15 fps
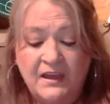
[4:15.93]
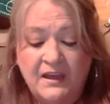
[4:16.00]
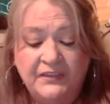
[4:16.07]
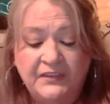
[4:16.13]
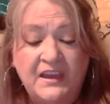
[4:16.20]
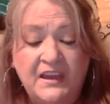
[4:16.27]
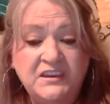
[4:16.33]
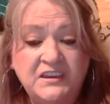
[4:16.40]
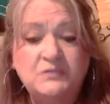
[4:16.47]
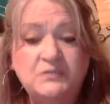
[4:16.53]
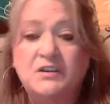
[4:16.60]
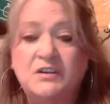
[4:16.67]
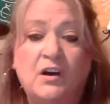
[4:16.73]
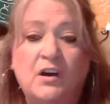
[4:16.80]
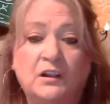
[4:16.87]
Thank you
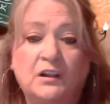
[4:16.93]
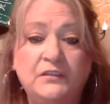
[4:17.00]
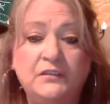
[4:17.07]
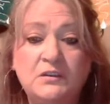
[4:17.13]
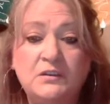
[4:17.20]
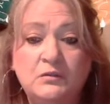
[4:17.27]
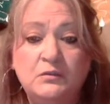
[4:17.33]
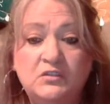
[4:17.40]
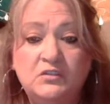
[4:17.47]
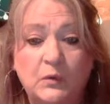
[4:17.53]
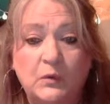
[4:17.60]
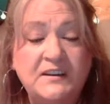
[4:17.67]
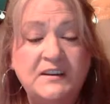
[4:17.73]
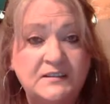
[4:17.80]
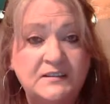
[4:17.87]
to all of you who
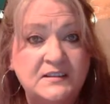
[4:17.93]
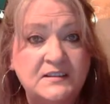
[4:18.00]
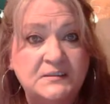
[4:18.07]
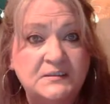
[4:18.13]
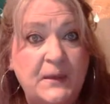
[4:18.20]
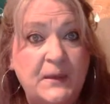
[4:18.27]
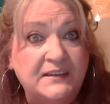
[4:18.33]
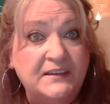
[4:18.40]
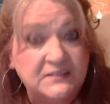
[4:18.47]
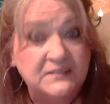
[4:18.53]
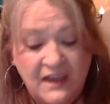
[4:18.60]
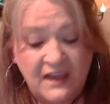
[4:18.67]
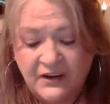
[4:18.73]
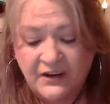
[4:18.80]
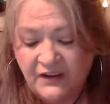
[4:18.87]
joined us this past
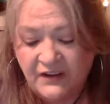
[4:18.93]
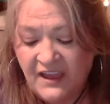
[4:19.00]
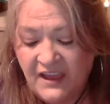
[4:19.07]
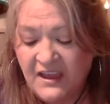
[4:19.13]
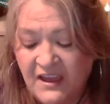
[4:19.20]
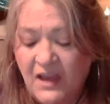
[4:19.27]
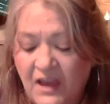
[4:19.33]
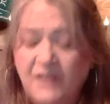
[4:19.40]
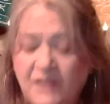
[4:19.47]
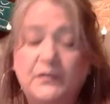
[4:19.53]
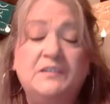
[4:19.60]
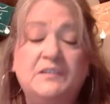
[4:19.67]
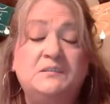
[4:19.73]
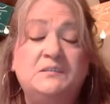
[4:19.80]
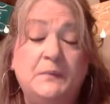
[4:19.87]
Saturday
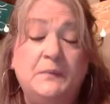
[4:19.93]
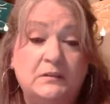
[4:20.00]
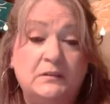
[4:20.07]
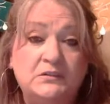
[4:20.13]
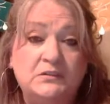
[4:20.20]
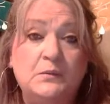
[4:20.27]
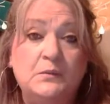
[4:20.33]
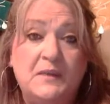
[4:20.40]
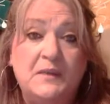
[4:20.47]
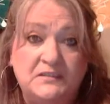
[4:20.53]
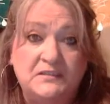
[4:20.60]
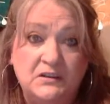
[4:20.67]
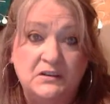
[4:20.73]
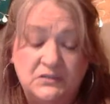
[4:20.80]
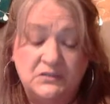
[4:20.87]
for the Spiritual
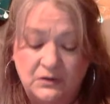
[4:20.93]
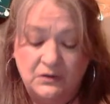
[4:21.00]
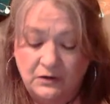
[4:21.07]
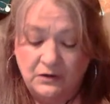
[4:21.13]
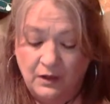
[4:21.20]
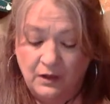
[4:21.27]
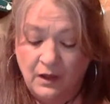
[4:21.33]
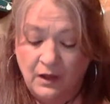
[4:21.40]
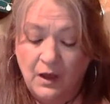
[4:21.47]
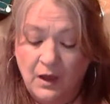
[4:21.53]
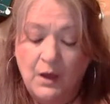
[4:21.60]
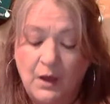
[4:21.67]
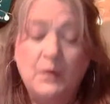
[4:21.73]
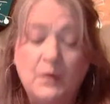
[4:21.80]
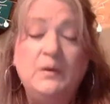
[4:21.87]
Message Circle.
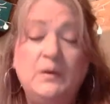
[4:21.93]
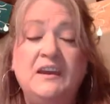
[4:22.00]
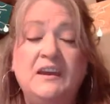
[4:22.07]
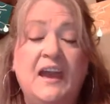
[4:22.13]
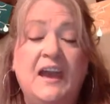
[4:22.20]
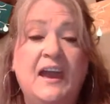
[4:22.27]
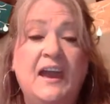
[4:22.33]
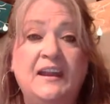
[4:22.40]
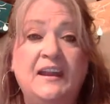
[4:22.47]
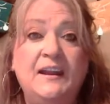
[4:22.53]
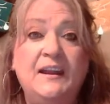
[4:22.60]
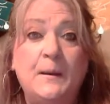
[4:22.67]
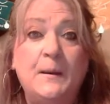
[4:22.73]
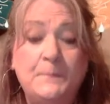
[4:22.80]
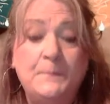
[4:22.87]
We had
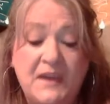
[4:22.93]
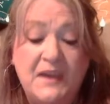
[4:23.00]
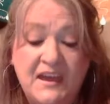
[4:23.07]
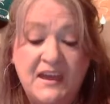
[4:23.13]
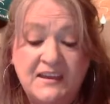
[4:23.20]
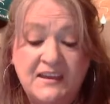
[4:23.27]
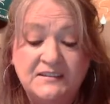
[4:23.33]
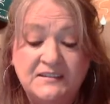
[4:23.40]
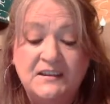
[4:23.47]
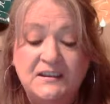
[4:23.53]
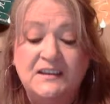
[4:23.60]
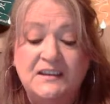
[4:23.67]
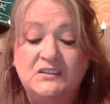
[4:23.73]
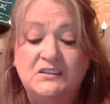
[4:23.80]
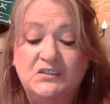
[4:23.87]
an
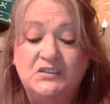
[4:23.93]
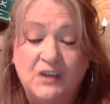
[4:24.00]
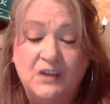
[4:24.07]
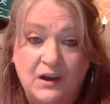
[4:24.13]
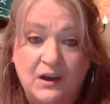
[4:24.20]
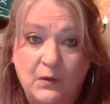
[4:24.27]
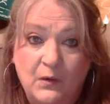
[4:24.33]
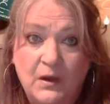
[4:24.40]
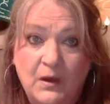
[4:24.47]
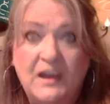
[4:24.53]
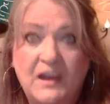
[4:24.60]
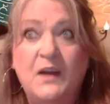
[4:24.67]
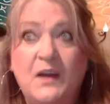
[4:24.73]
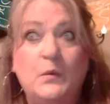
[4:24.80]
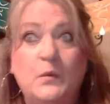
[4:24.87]
amazing show.
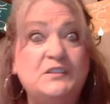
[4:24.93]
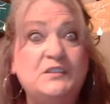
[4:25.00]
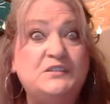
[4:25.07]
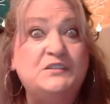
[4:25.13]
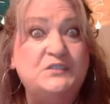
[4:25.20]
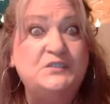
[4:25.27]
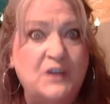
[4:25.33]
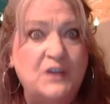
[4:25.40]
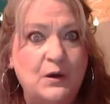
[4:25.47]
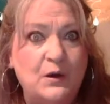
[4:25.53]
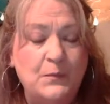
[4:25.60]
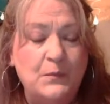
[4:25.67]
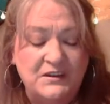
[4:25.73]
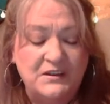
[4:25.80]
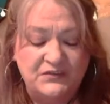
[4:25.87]
It was so
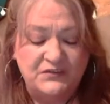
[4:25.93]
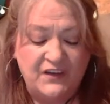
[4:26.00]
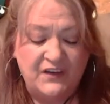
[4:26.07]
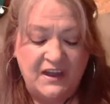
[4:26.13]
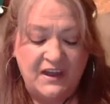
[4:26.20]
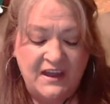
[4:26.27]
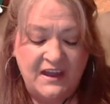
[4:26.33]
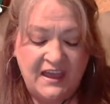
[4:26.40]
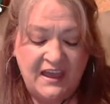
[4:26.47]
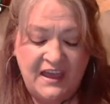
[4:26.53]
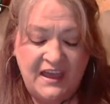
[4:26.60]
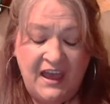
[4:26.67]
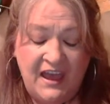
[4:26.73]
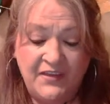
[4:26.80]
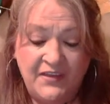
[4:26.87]
much fun.
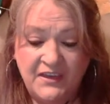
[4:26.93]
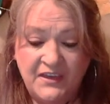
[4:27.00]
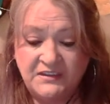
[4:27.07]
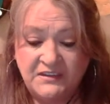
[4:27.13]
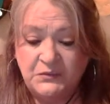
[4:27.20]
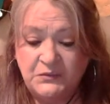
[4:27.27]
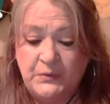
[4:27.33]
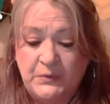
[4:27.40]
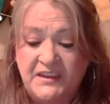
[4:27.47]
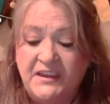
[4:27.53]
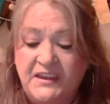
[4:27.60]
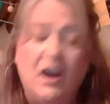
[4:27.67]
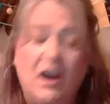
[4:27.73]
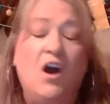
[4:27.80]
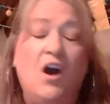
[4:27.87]
And this week,
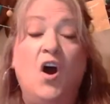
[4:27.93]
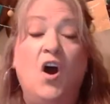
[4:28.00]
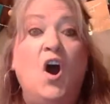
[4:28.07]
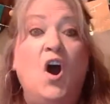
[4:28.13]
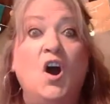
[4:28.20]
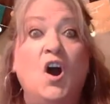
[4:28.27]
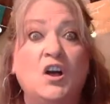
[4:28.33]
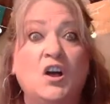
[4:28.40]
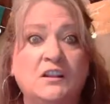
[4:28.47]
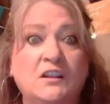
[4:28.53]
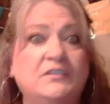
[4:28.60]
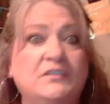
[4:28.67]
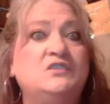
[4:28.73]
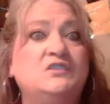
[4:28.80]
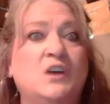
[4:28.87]
all
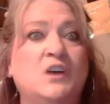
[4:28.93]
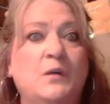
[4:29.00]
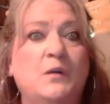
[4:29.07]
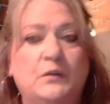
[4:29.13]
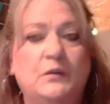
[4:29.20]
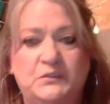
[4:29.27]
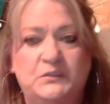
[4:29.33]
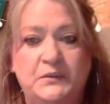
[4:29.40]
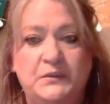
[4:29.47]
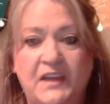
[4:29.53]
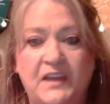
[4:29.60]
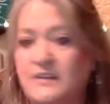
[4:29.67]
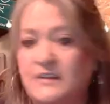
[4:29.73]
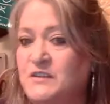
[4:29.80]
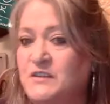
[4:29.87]
of the show hosts were
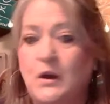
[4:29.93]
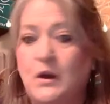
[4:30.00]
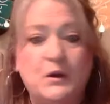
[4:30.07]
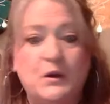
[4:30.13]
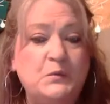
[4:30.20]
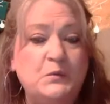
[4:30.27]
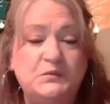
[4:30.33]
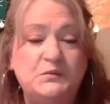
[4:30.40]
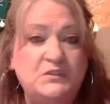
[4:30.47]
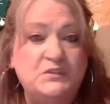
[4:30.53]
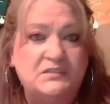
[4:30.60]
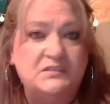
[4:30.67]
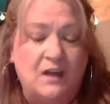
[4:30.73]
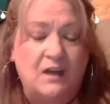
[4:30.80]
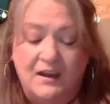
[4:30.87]
there. So it was
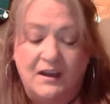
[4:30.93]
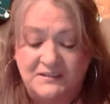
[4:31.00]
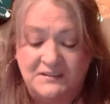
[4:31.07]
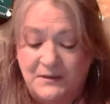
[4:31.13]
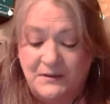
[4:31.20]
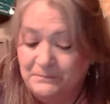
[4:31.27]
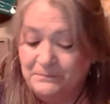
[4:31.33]
just awesome.